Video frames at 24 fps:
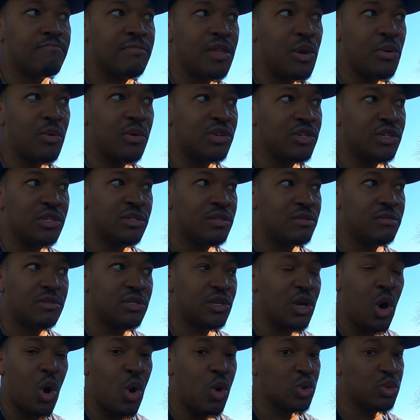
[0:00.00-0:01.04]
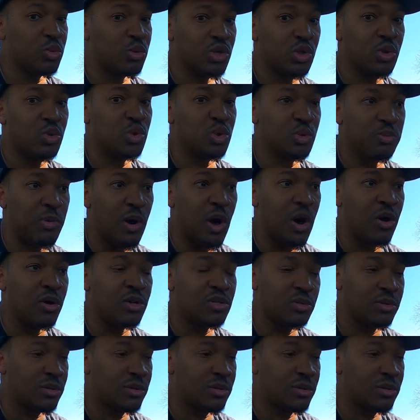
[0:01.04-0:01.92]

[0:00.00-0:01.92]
they were just the holes were too small.